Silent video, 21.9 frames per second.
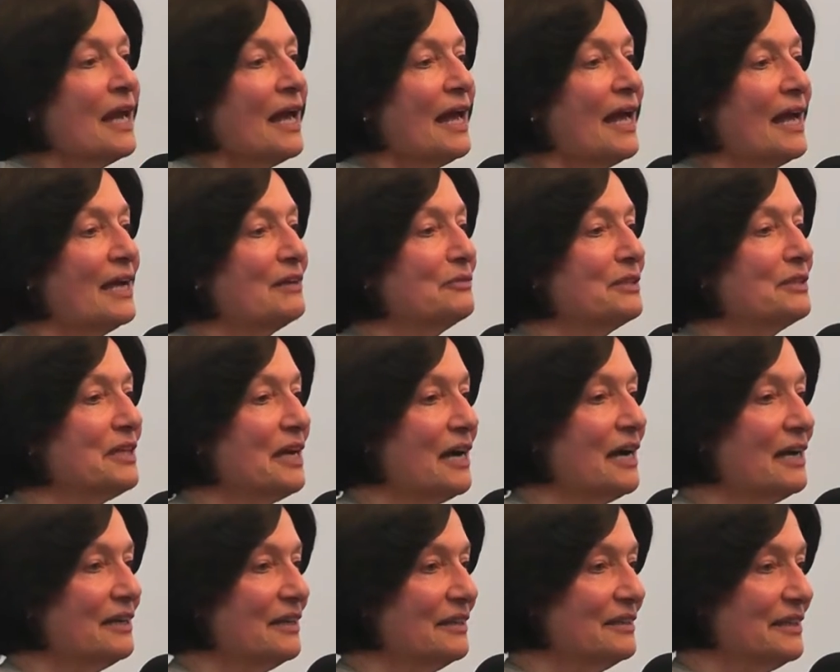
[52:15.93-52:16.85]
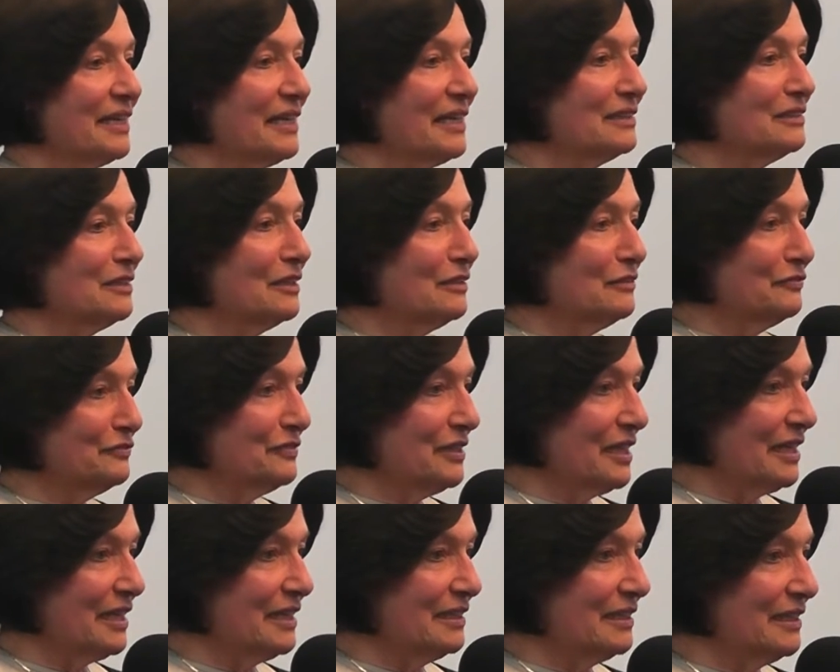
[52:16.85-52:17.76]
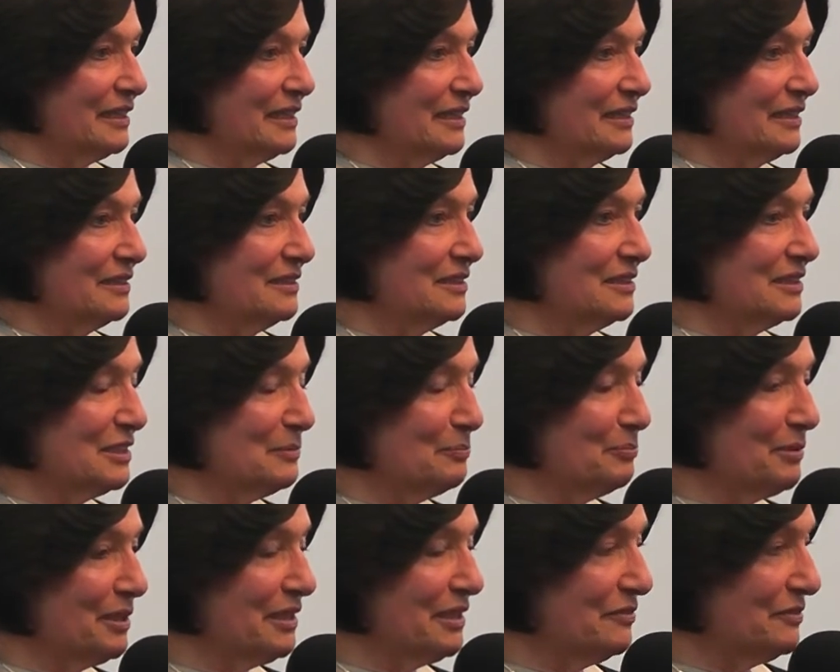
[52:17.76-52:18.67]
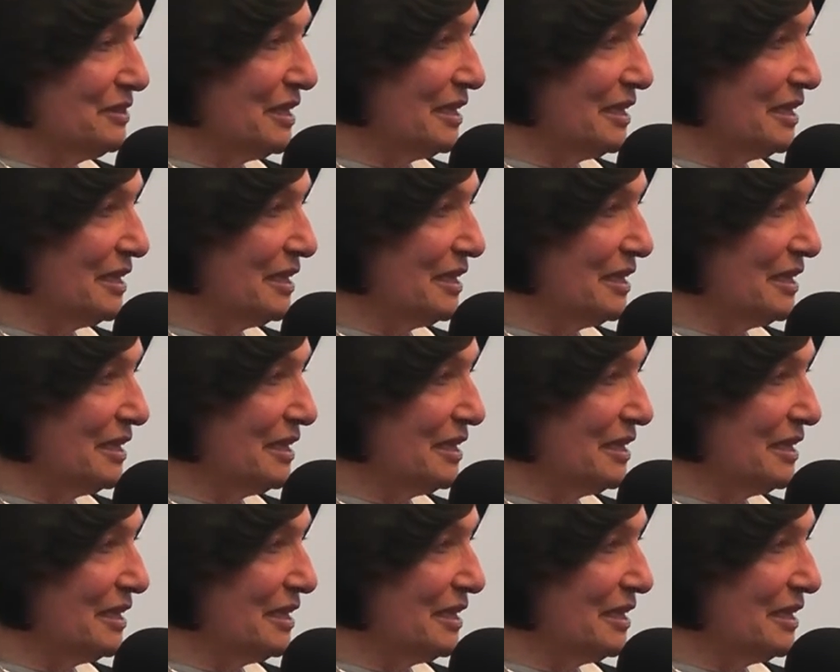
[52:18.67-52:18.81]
And we got on the El-Al flight in the spring of